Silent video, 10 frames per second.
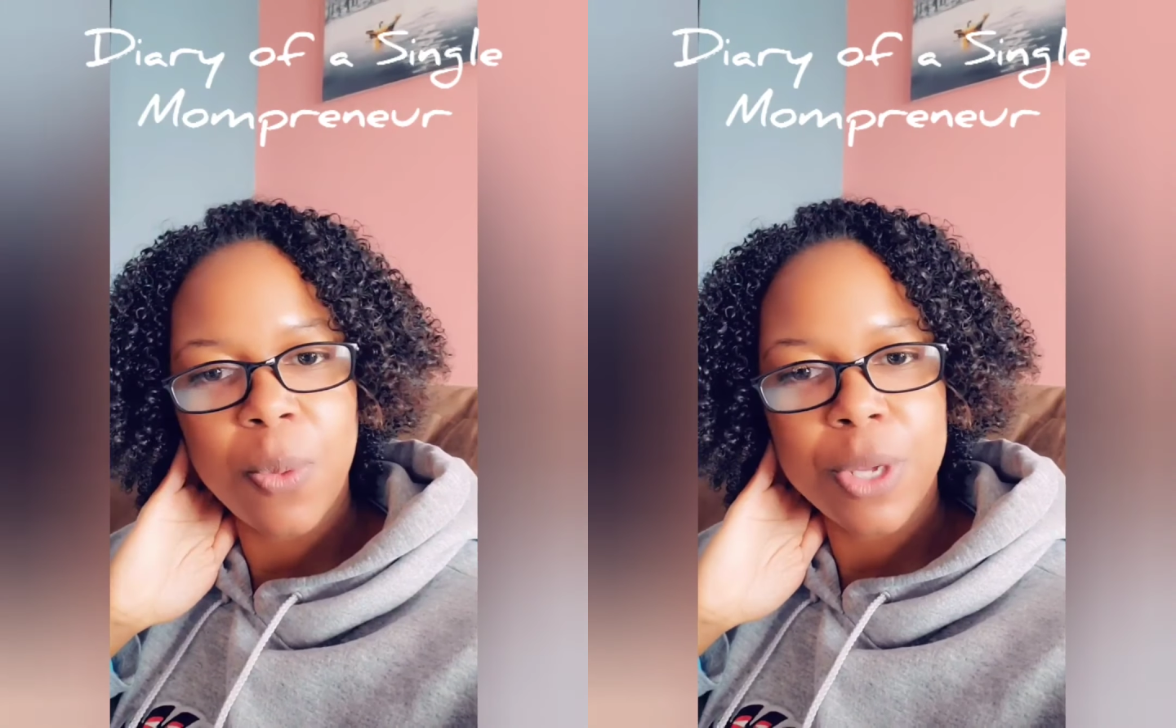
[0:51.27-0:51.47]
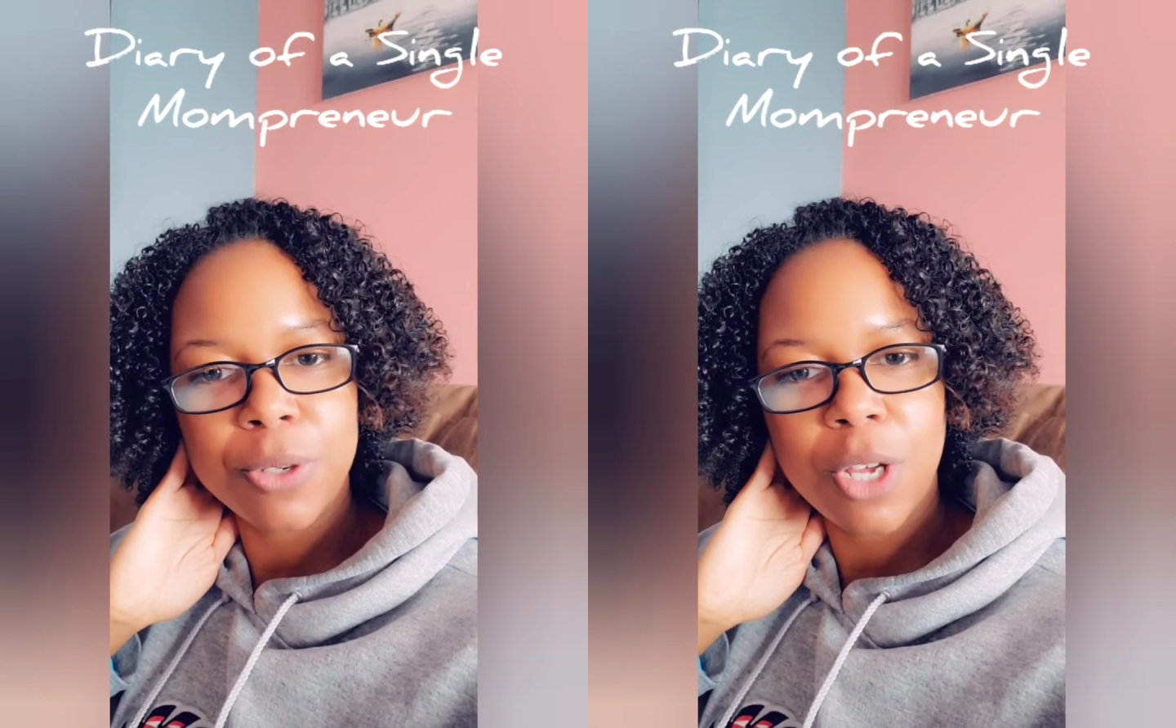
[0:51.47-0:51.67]

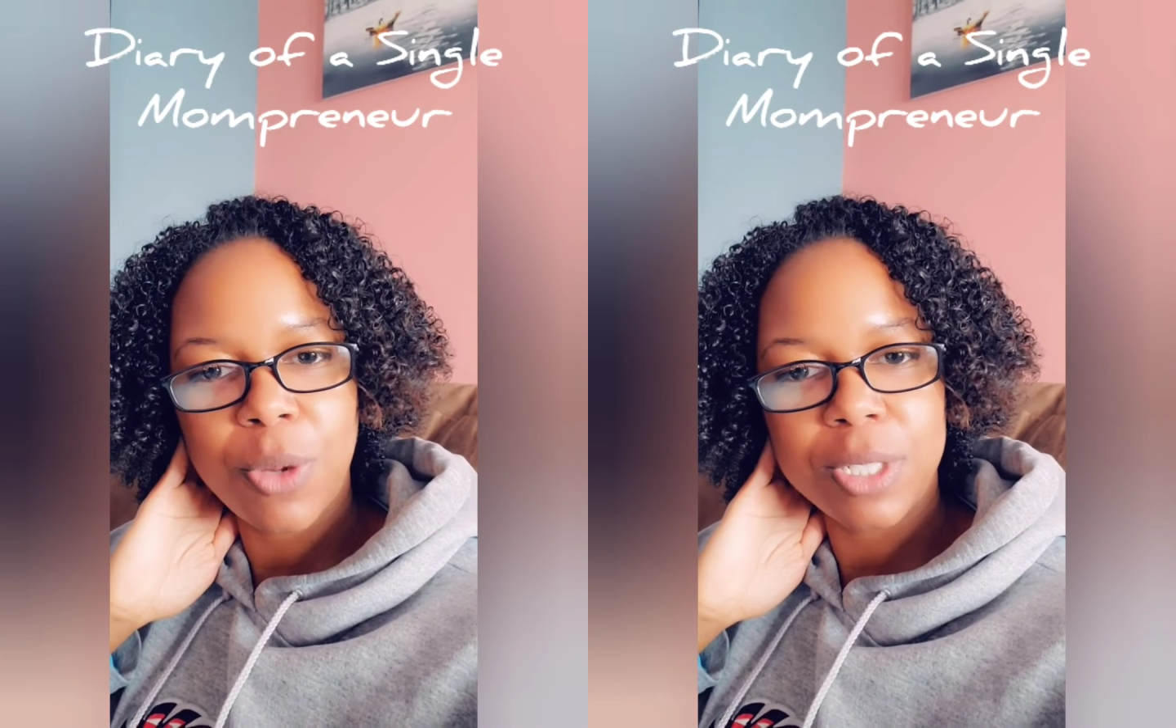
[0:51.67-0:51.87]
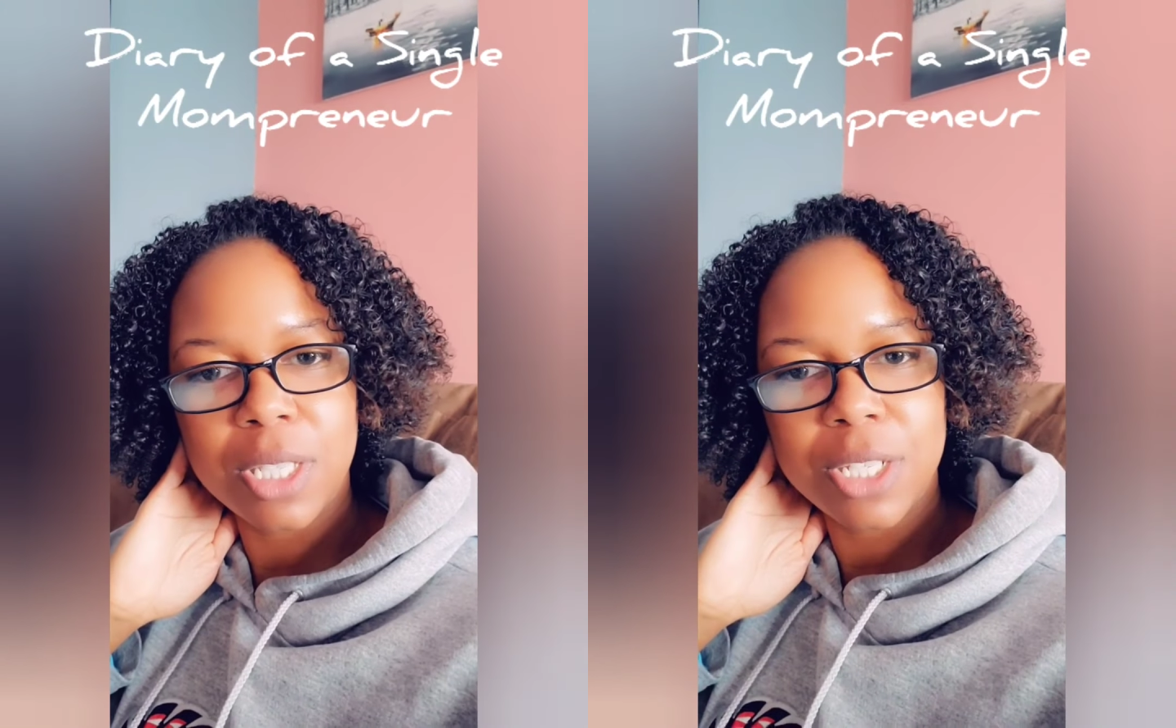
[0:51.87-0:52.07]
will
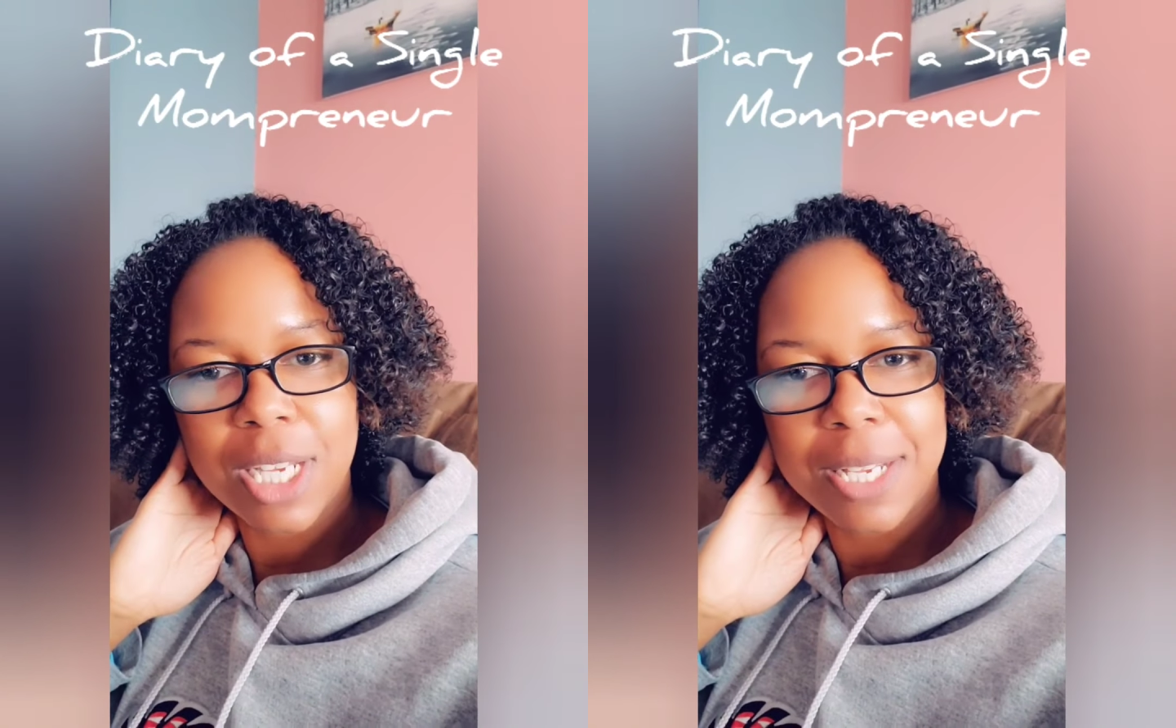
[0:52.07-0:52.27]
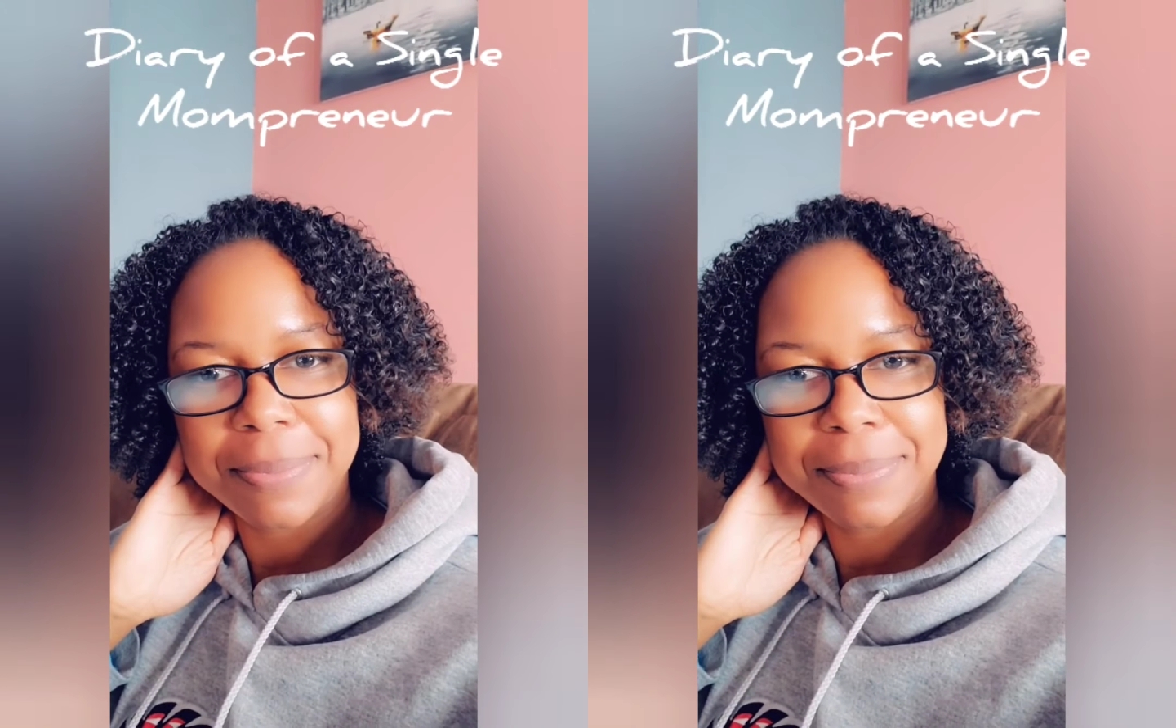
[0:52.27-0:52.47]
go into the
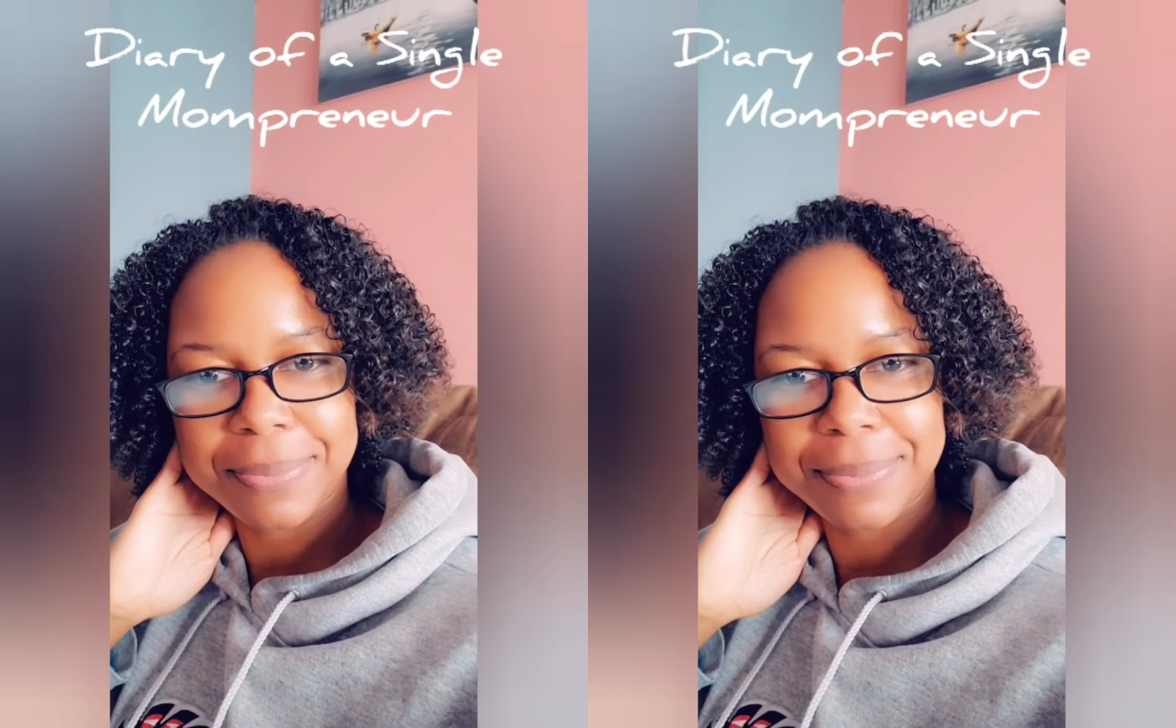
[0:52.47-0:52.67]
shop.